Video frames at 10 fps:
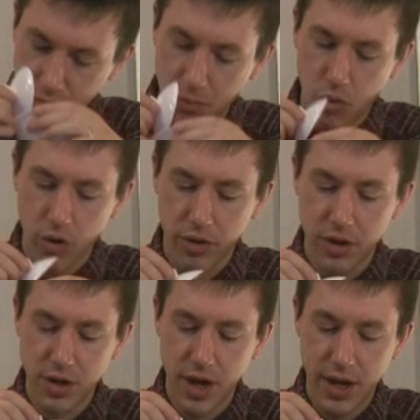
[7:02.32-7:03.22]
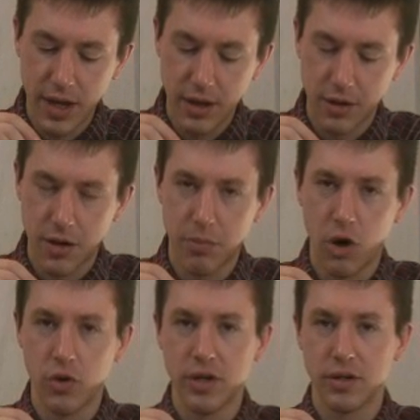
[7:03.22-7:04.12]
More of the nutty
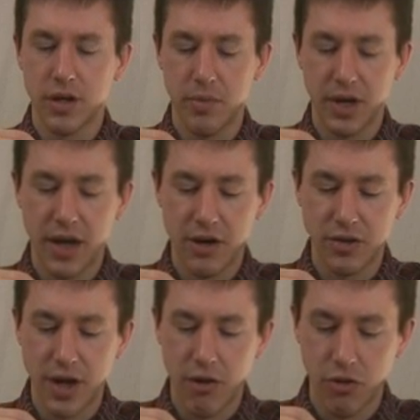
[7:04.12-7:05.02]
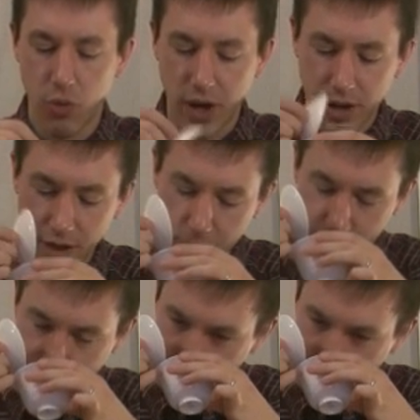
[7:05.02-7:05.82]
component coming out now in the wet leaf.